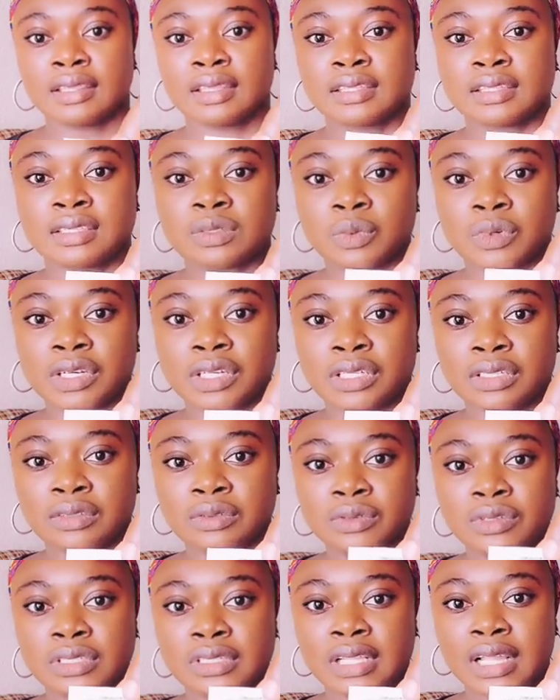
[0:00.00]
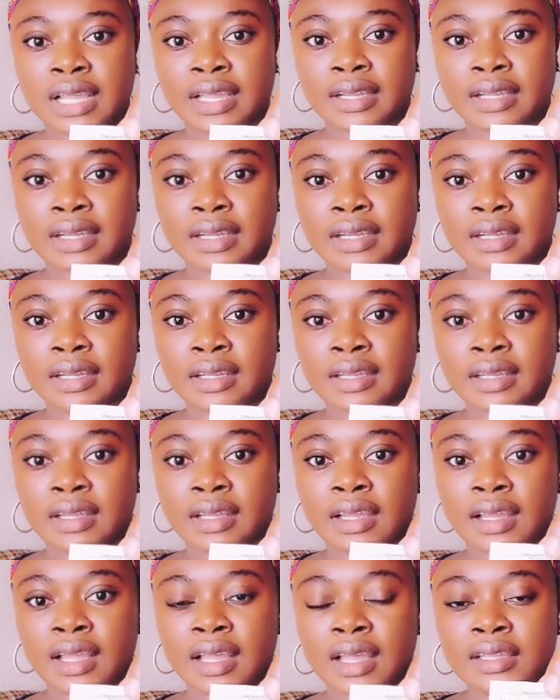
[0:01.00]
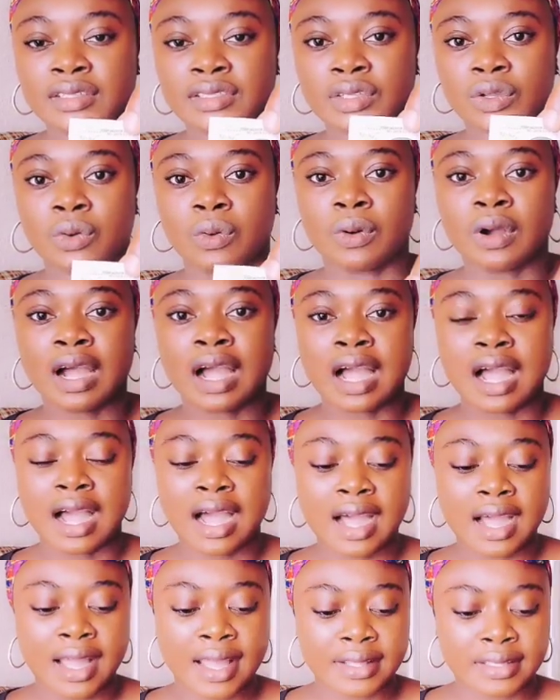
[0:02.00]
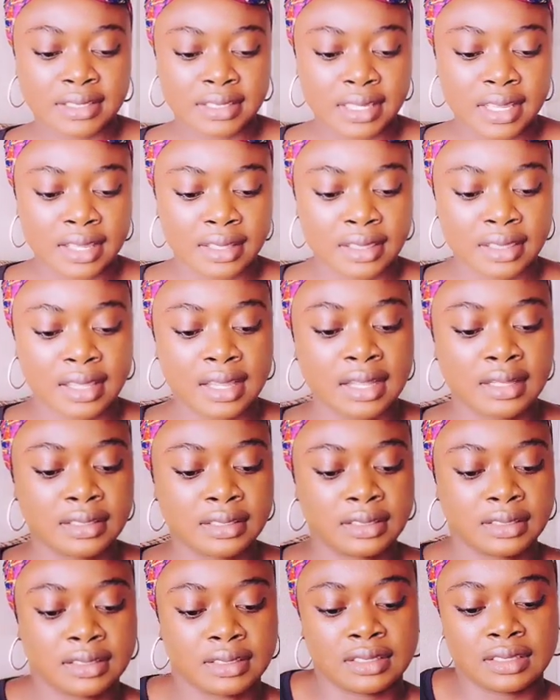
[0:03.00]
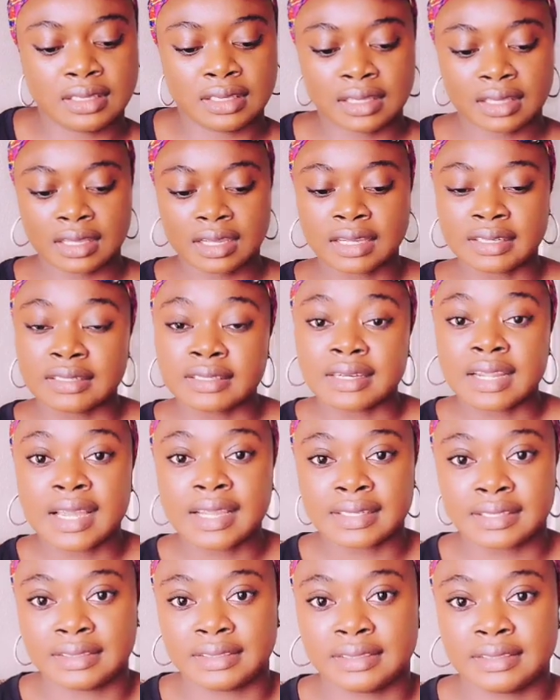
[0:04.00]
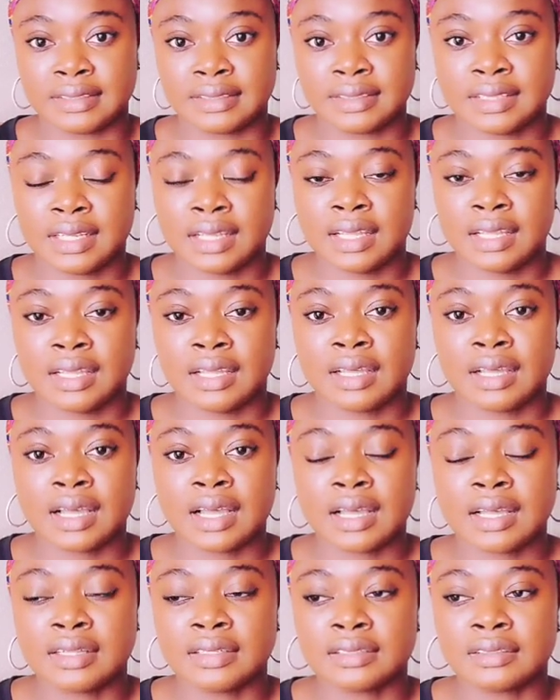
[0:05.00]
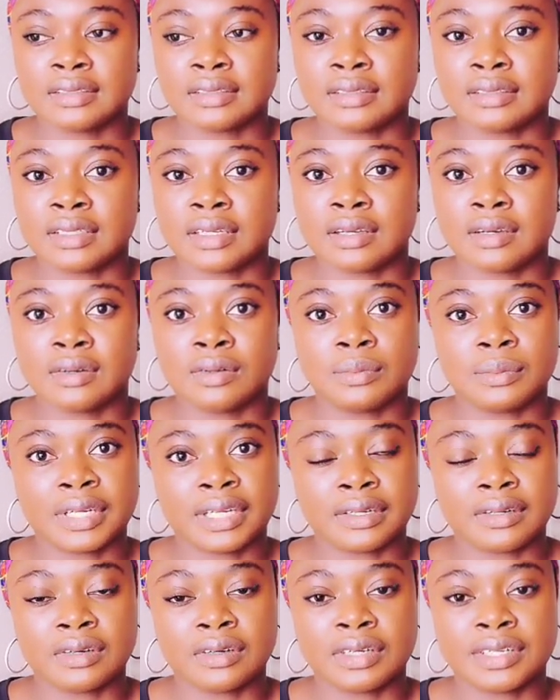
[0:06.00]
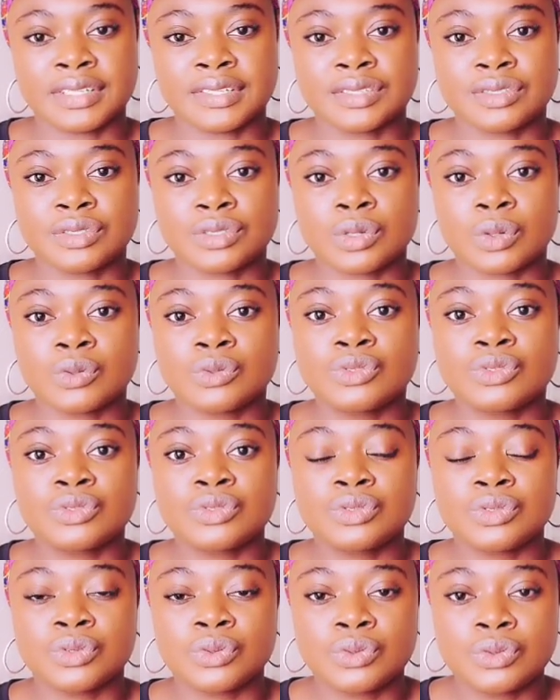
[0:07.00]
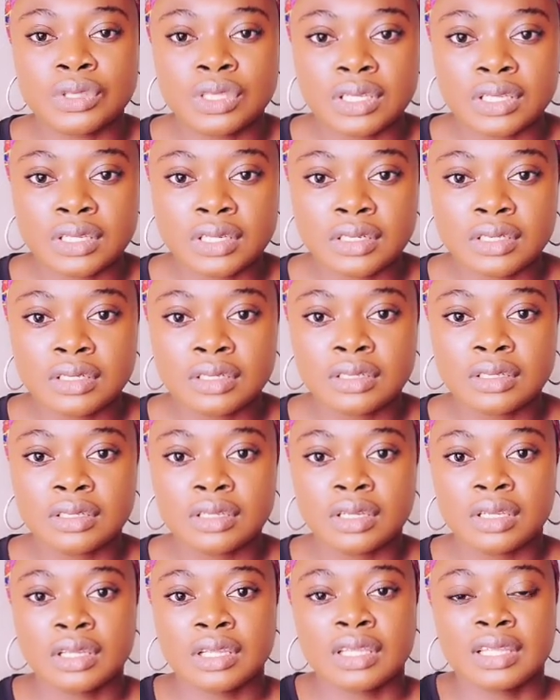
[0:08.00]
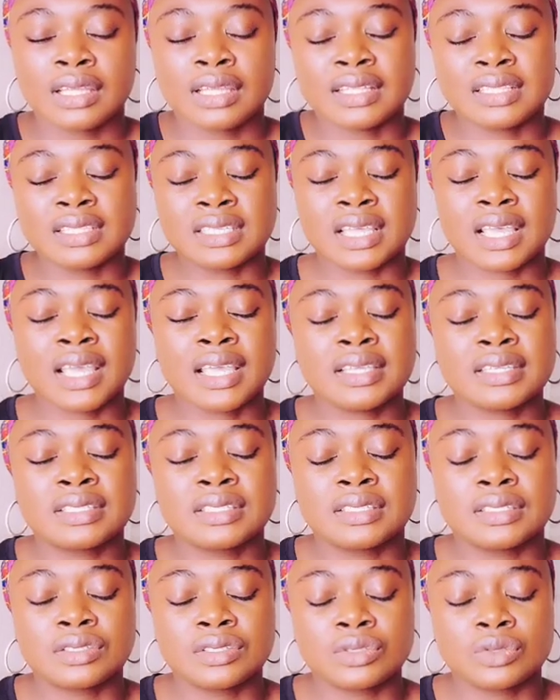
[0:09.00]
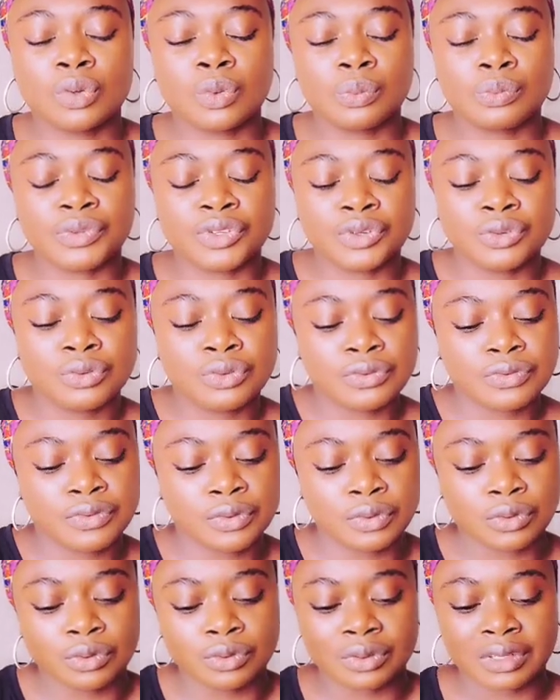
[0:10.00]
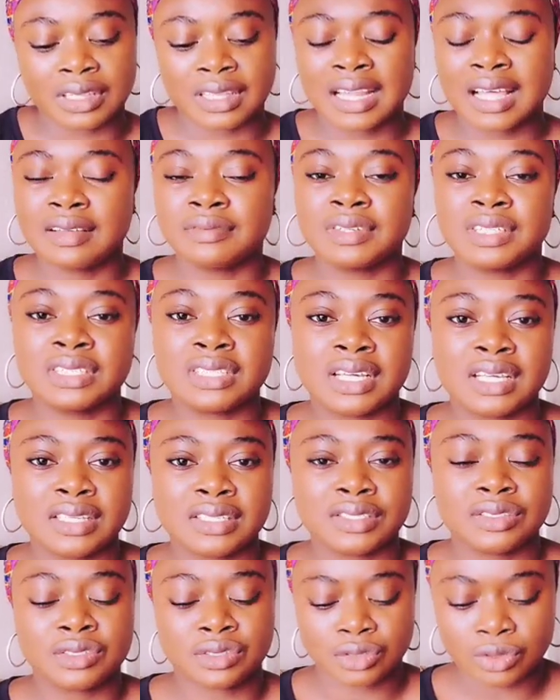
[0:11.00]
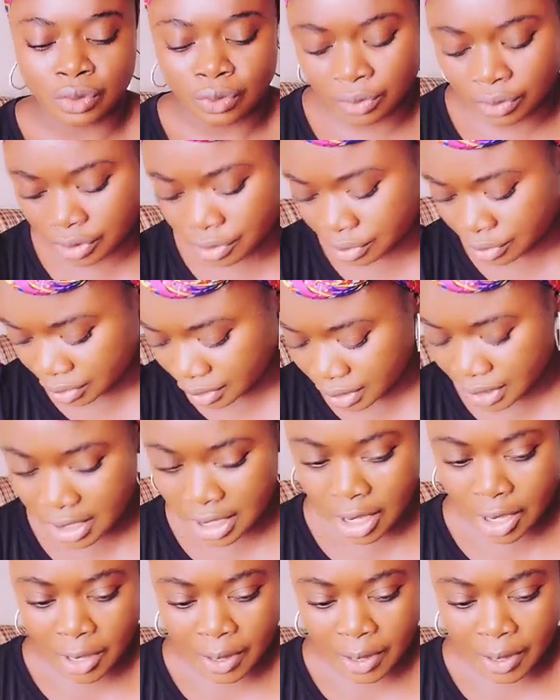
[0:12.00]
This is what it looks like. So I take that at night, and oh my god, it's so soothing. It tastes so beautiful. Lavender is so good.